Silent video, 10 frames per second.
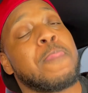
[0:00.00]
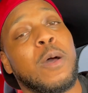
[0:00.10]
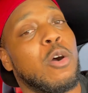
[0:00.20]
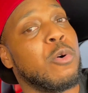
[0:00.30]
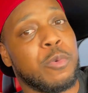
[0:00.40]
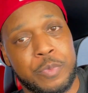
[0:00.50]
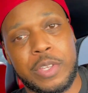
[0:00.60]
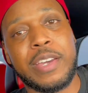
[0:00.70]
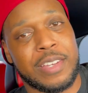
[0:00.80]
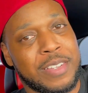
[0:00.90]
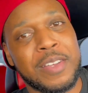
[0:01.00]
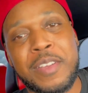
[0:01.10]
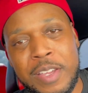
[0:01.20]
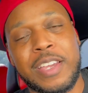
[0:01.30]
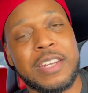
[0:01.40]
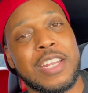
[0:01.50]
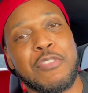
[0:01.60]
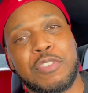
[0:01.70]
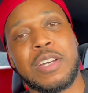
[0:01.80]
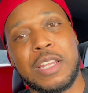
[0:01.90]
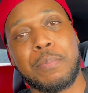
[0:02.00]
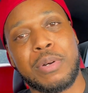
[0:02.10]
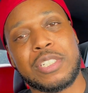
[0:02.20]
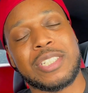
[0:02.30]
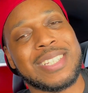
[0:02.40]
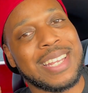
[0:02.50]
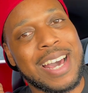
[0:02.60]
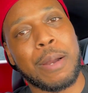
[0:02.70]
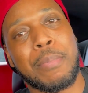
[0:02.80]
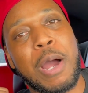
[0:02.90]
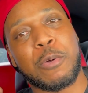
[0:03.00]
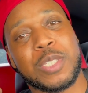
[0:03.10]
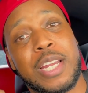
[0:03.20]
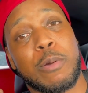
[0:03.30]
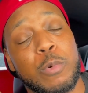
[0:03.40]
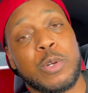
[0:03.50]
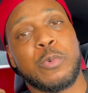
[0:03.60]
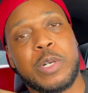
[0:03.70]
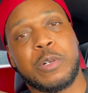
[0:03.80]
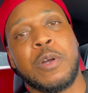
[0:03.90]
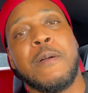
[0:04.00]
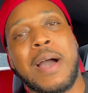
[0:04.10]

oh yeah, it definitely pushes a lot of power to that rear wheel.